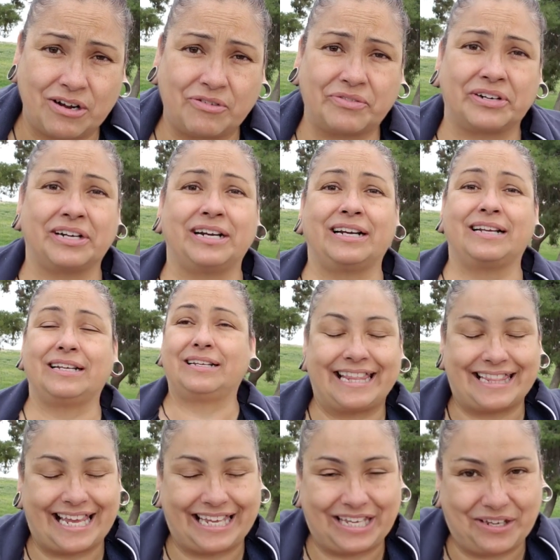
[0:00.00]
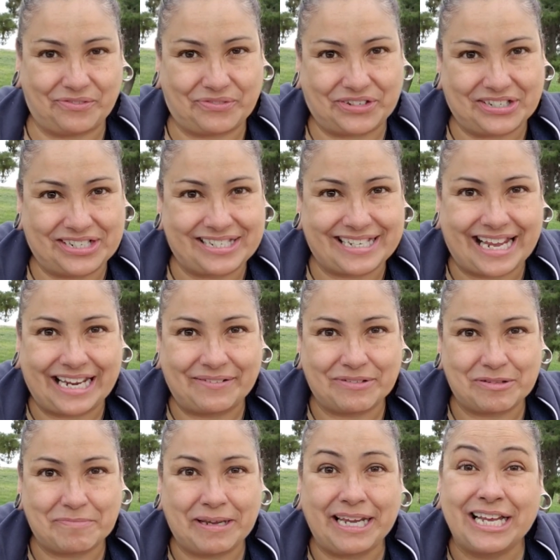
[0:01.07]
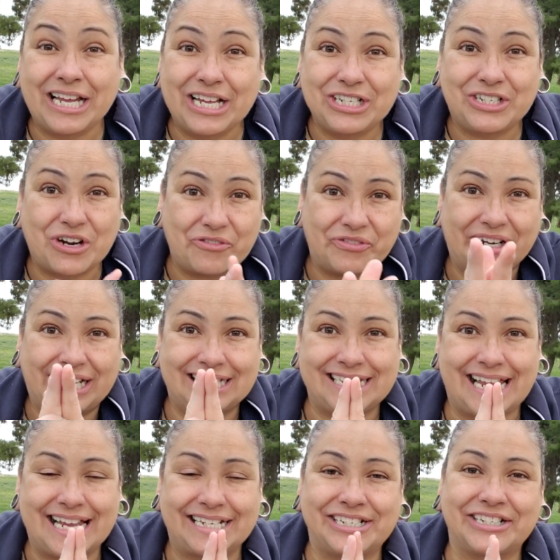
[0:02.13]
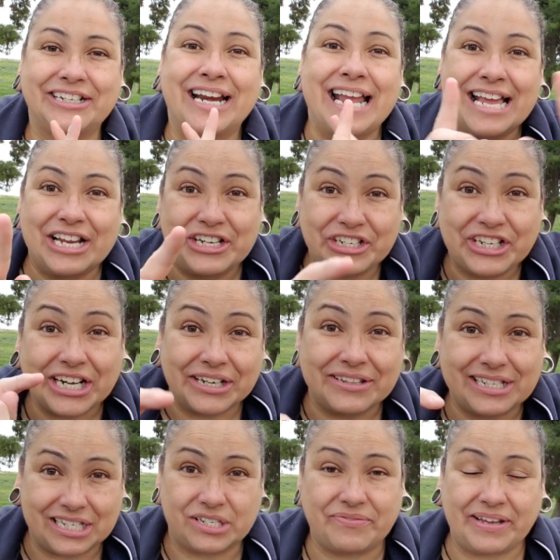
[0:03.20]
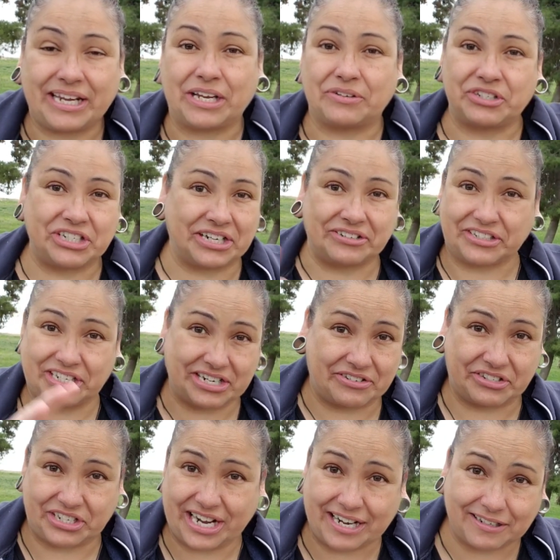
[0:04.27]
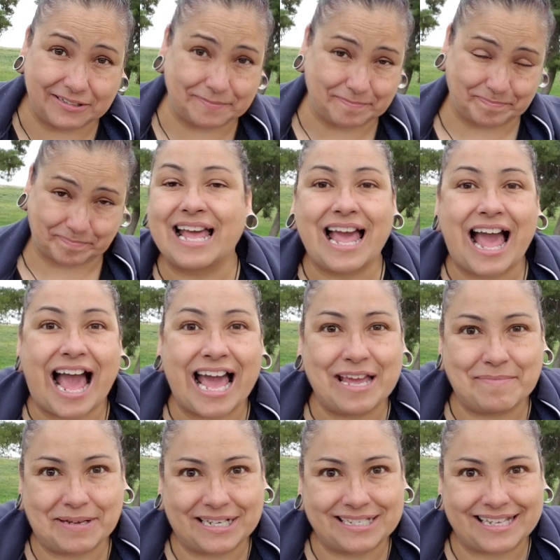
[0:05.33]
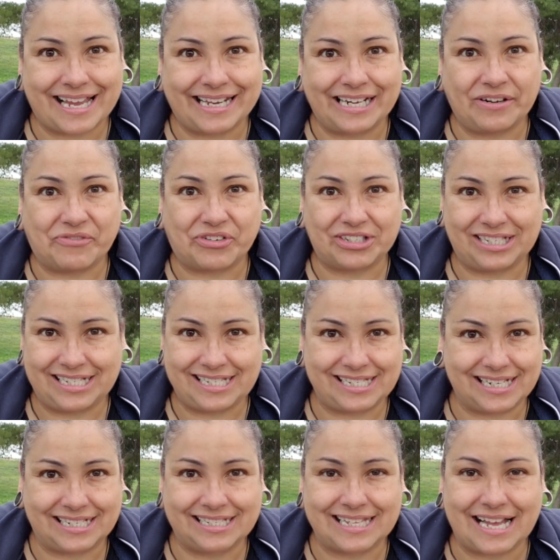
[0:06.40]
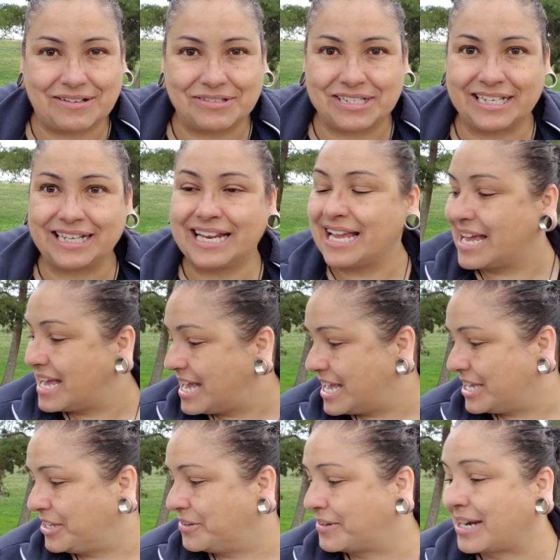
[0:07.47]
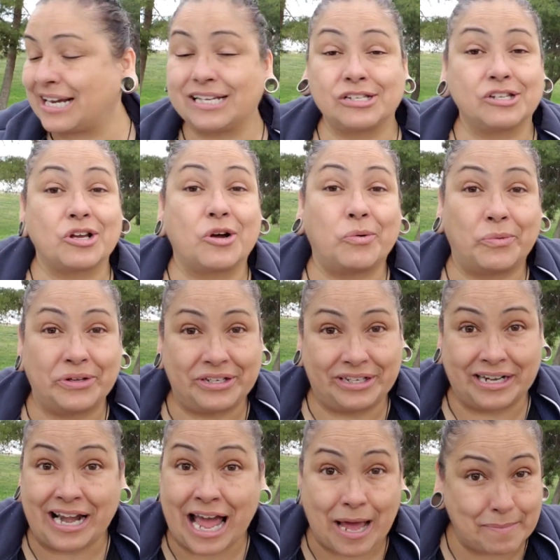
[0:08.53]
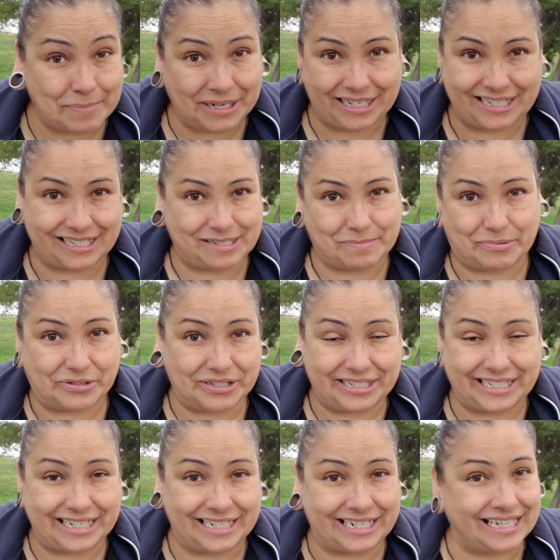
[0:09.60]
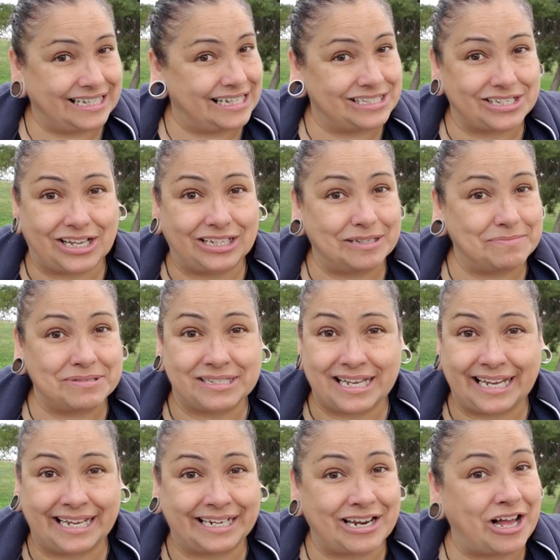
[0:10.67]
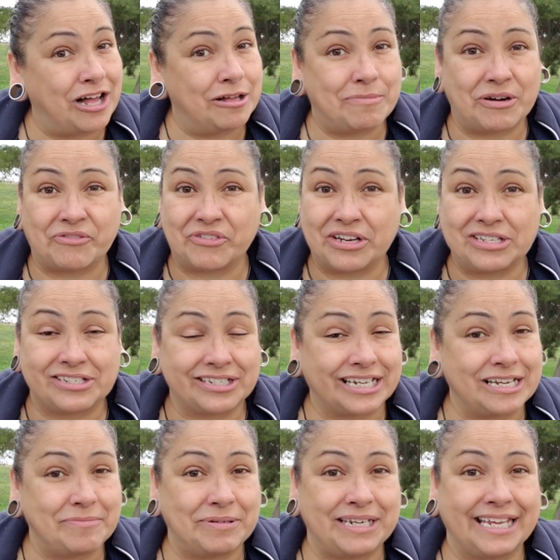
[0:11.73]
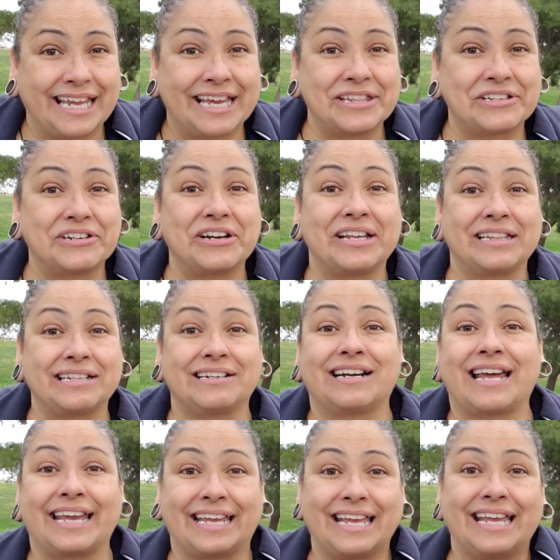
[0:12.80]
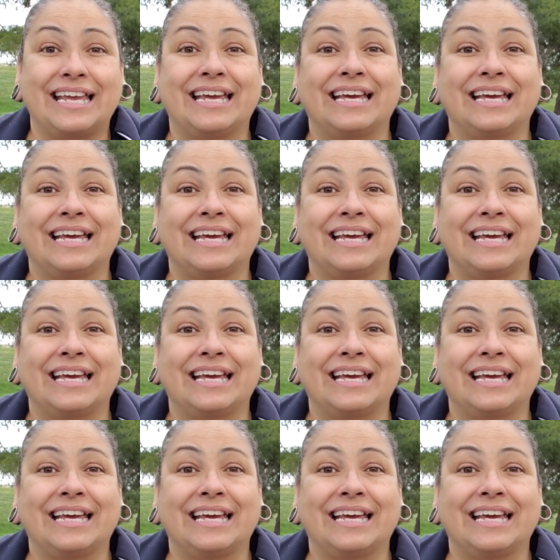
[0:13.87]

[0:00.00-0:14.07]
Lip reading: and over, I thank you for staying with me. Don't forget to enter. Share this video. Share, share, share. I am excited for the 6,000. You guys will not be disappointed. That's all I'm saying. All my friends are coming together and they're like,